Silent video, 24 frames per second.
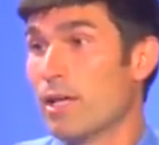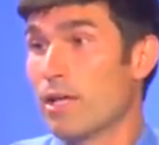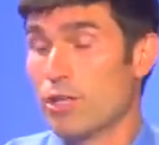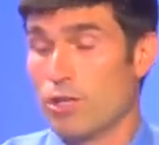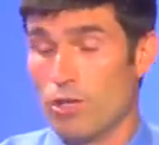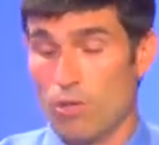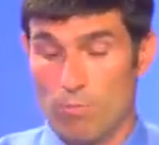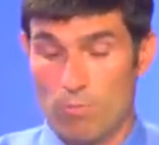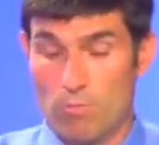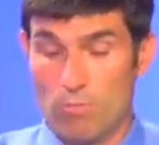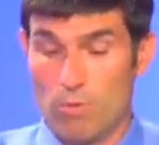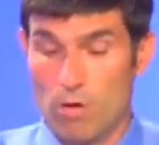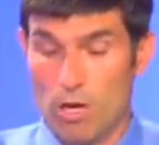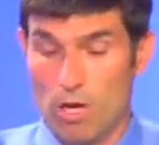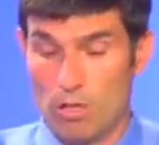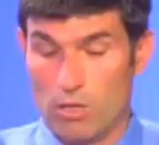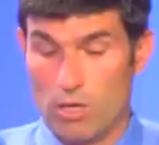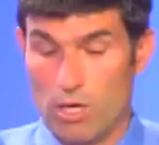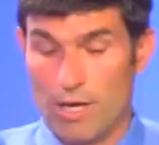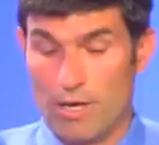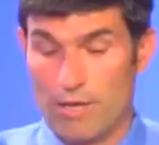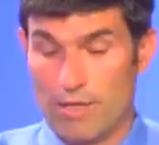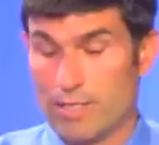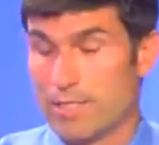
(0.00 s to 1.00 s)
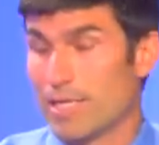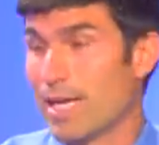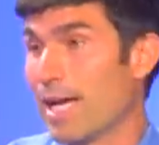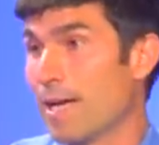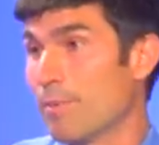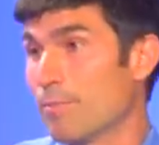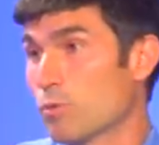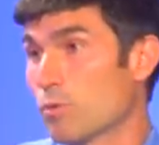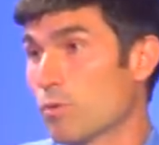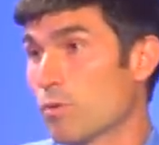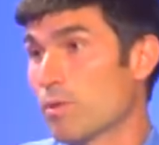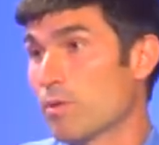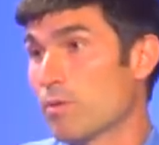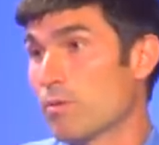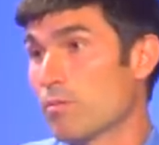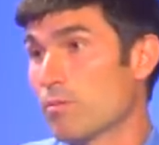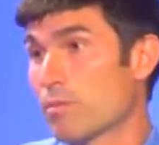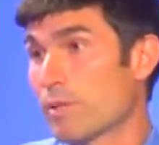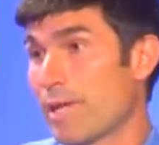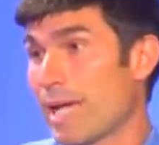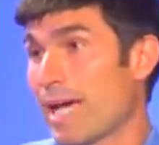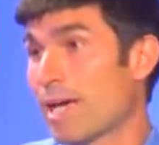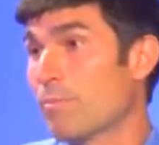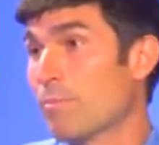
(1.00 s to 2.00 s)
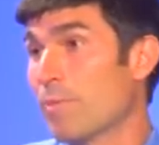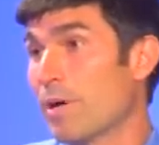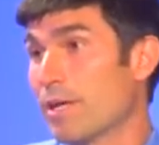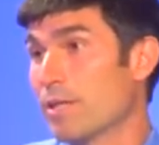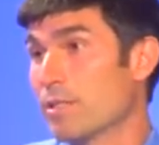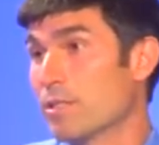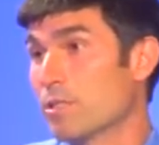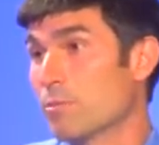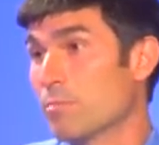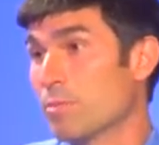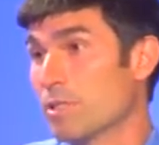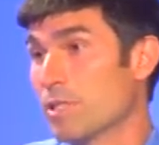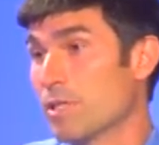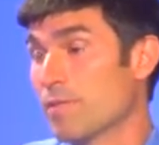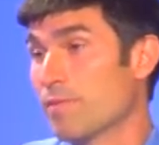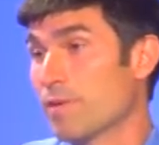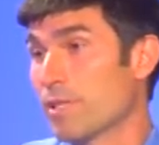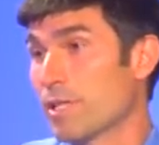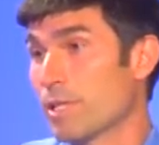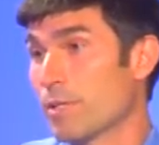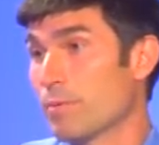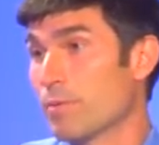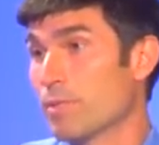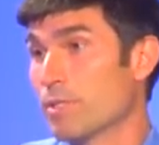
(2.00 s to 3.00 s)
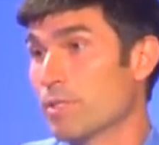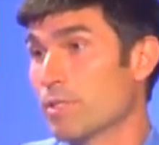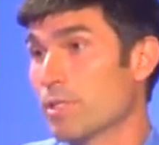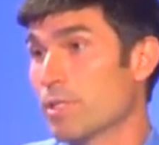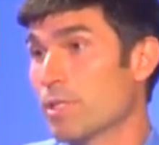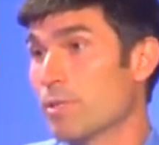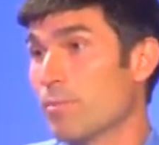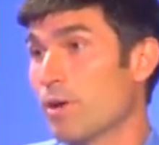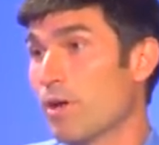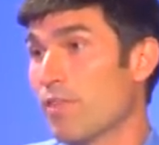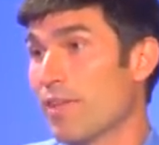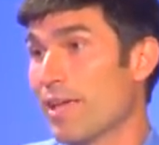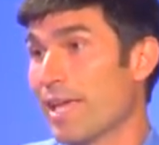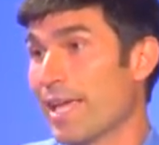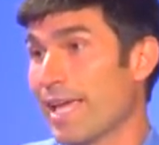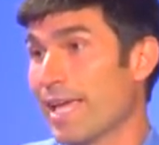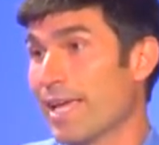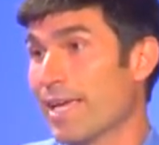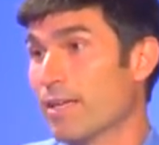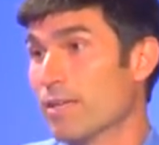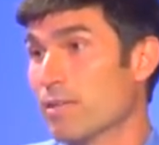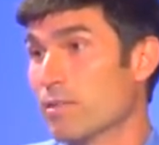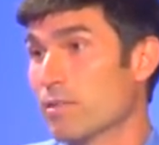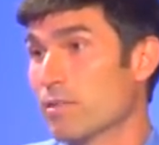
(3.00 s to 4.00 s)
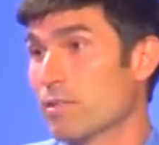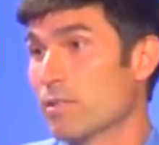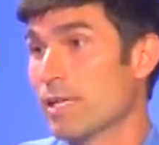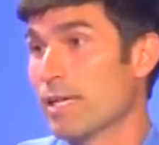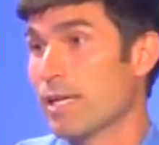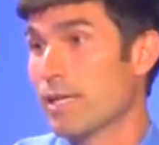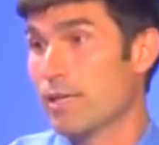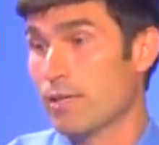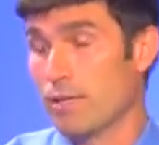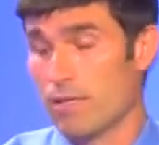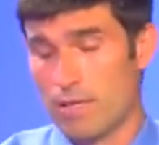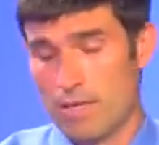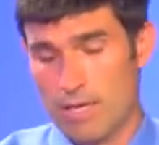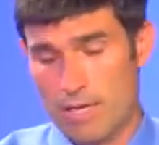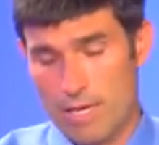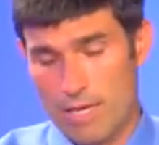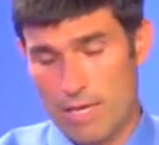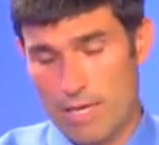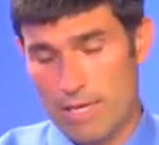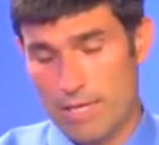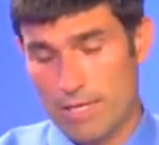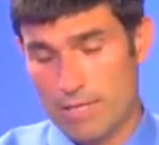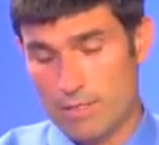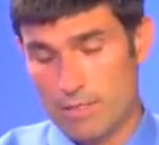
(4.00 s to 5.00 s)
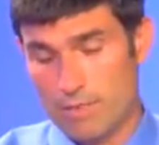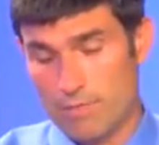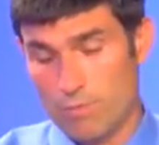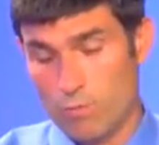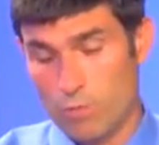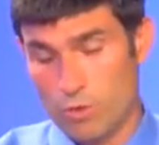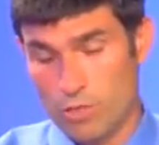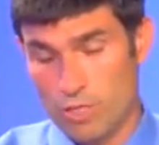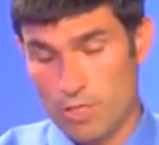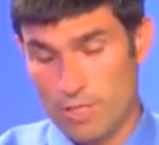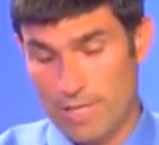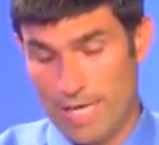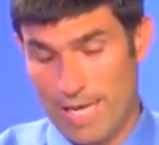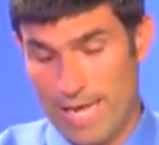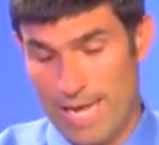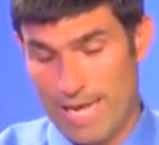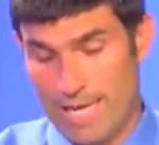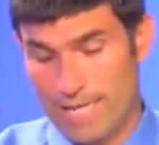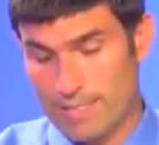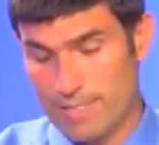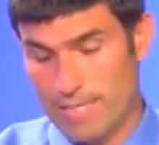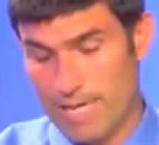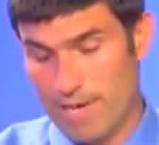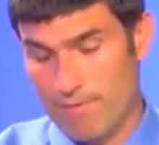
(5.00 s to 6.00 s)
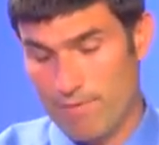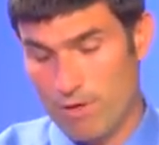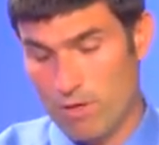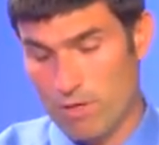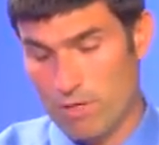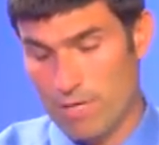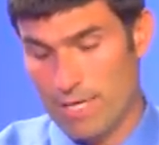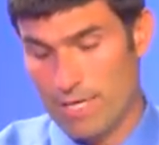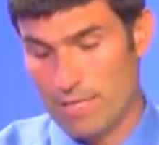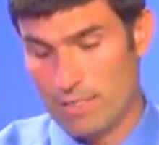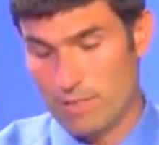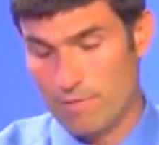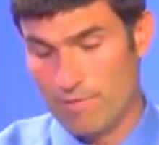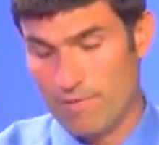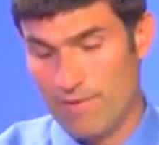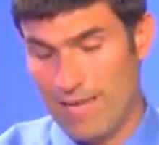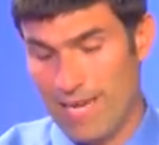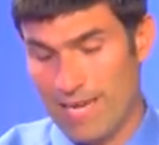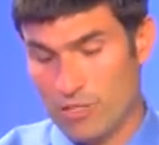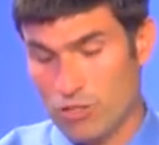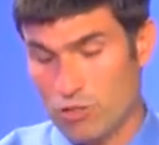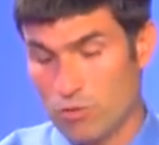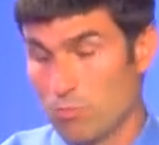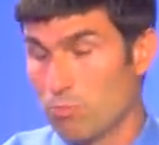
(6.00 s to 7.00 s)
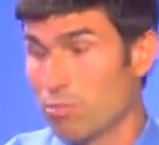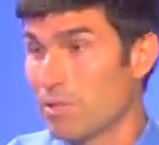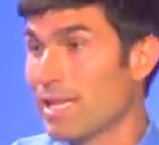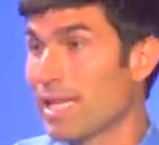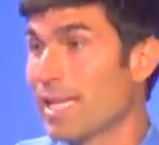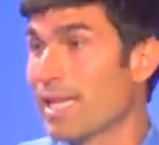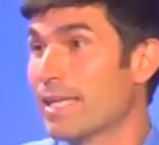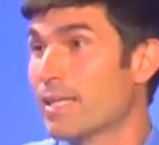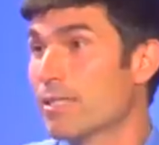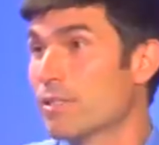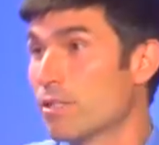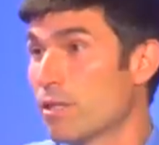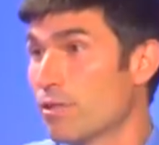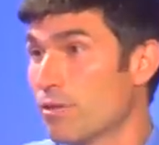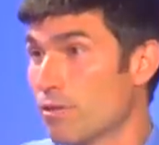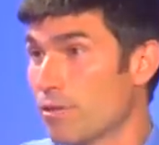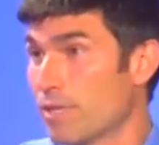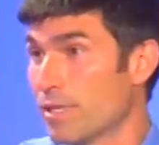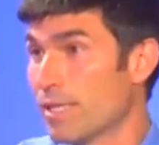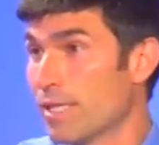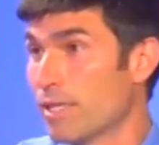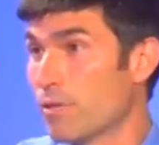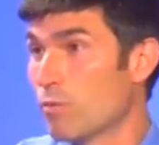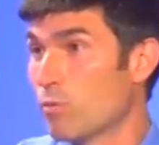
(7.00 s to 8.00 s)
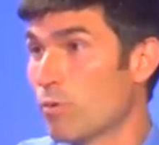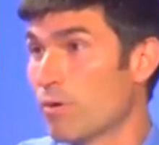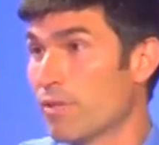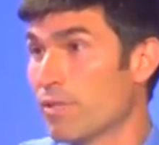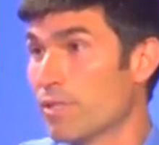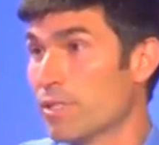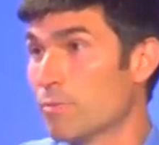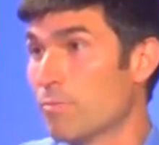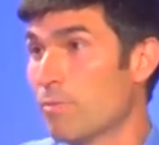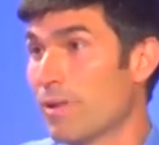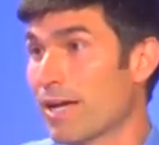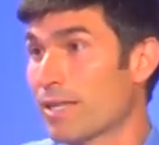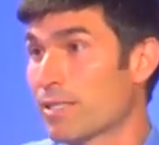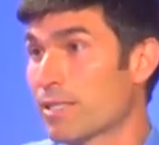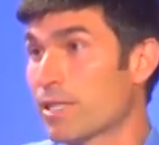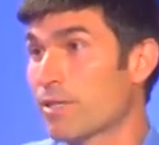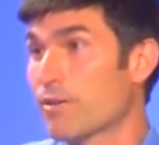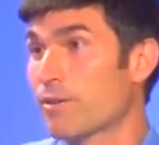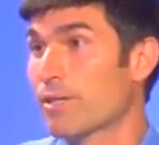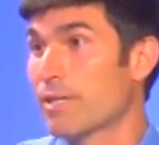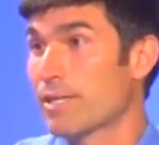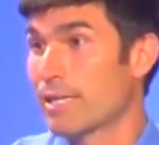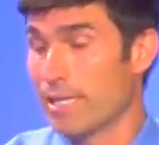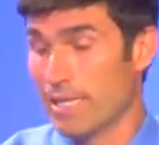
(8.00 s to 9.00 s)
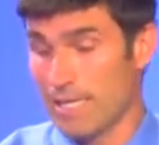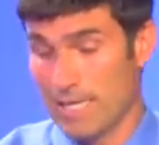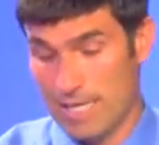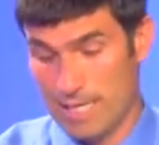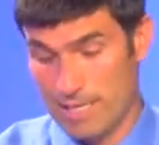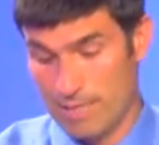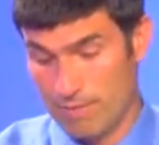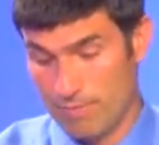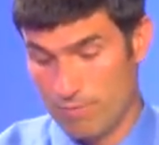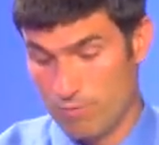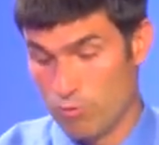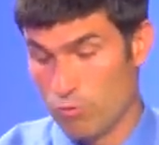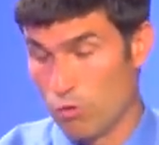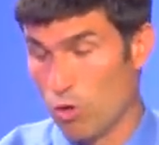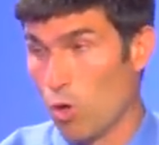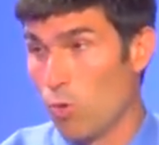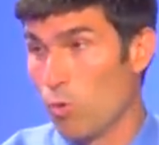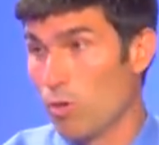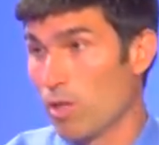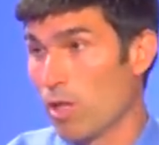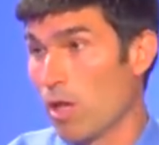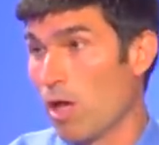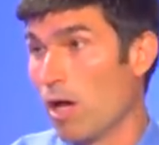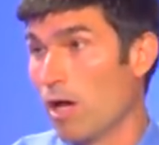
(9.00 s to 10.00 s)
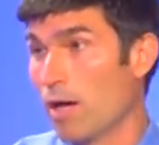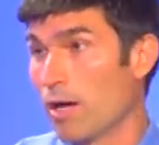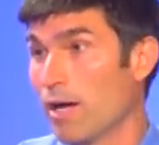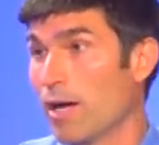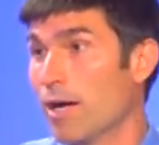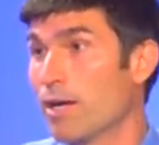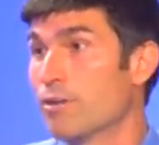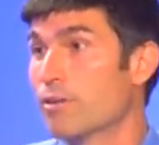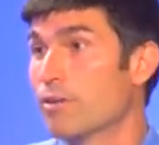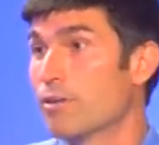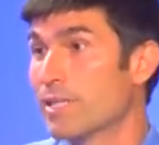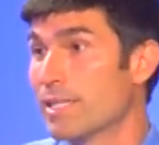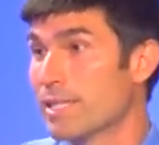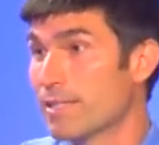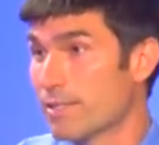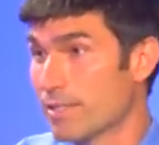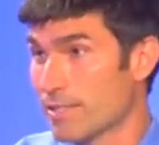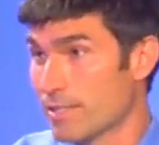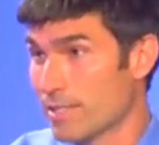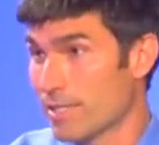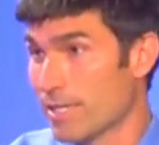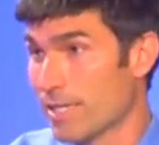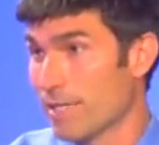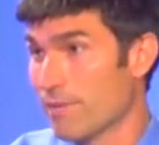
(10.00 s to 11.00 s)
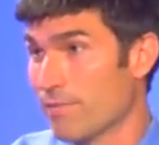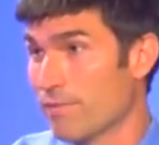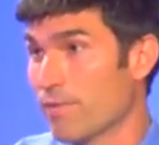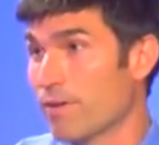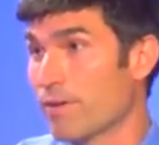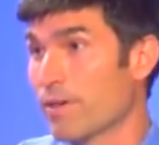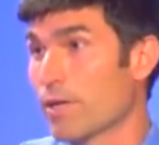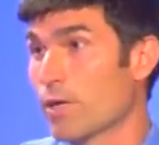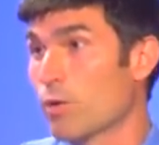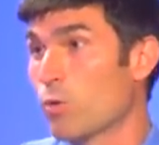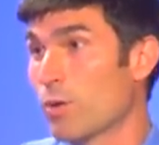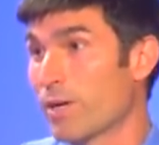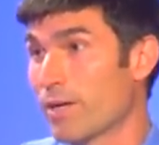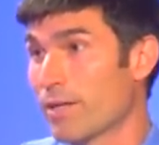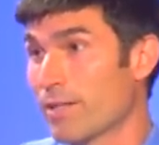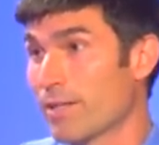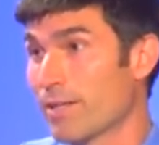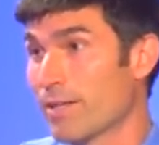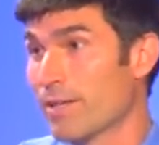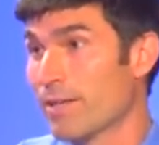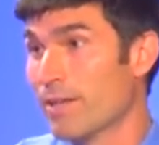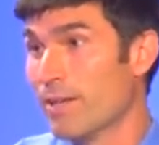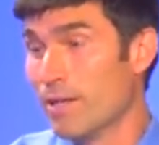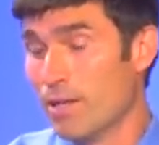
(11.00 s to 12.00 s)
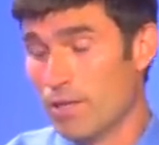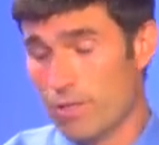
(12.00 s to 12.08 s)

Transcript: You know, a lot of the times with cat bites specifically, we see them on the hands, and it's unfortunate the hands have all kinds of fascial planes underneath where these bacteria can kind of grow along underneath the skin very quickly.